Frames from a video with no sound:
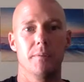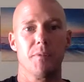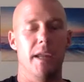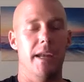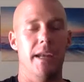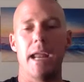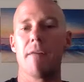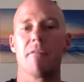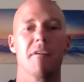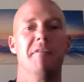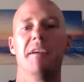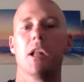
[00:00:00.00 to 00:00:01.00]
They never
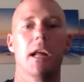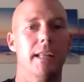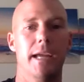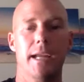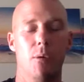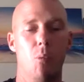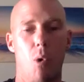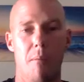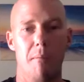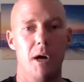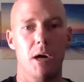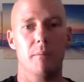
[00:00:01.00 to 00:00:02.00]
feel like they can warm
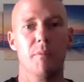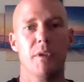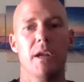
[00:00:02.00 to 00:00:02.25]
up.